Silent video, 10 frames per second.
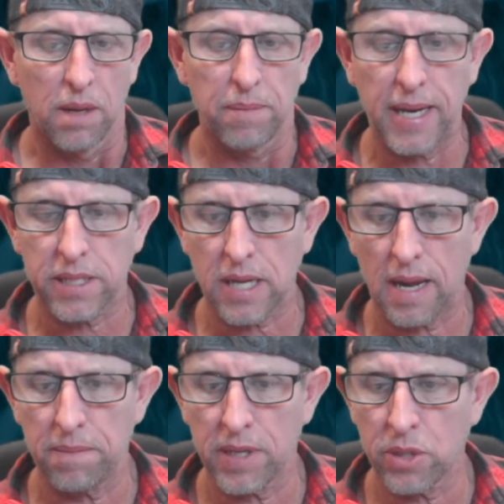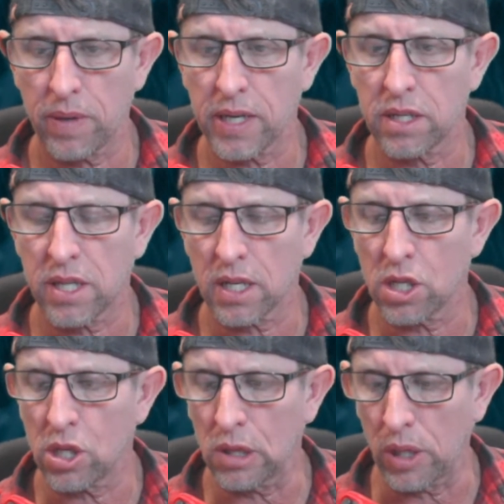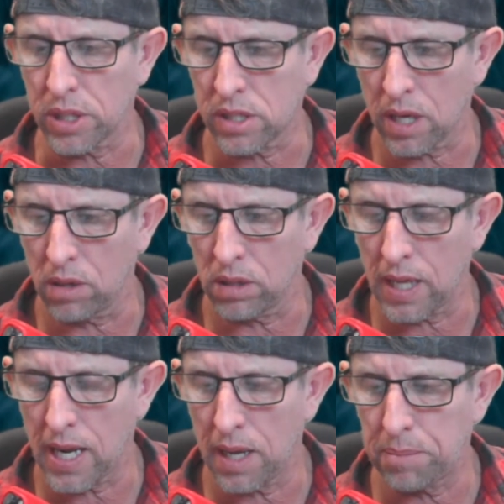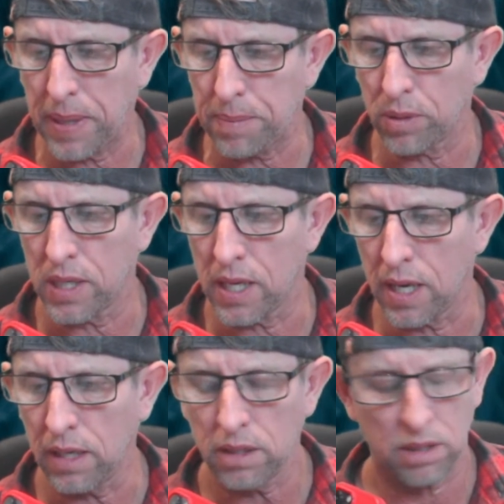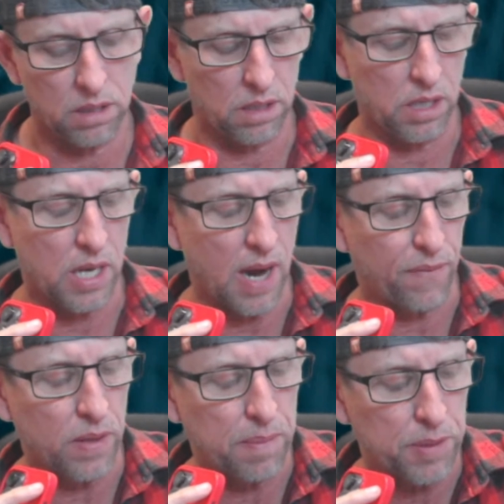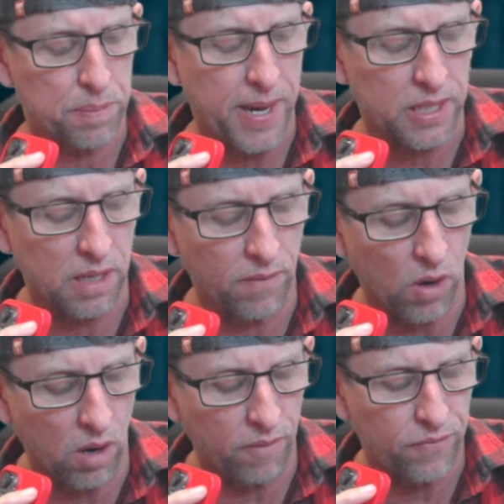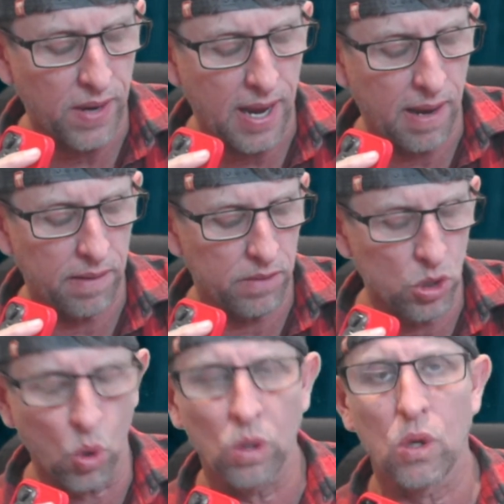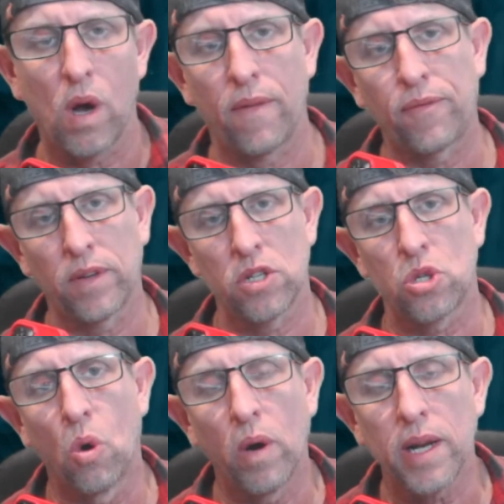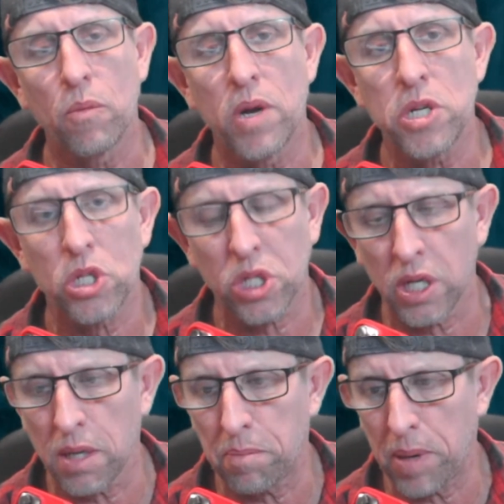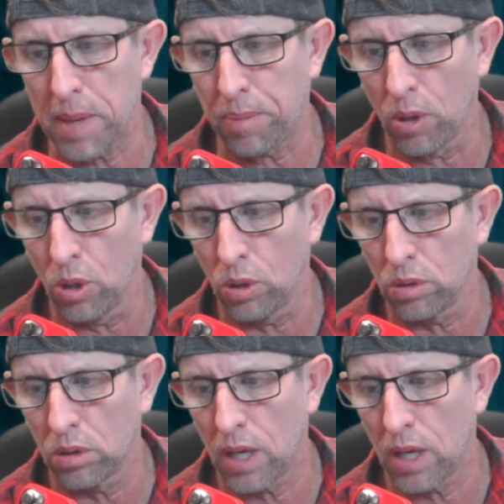Mate, is there anything that you'd like to tell people here, you know, from the perspective of your life story, when you see people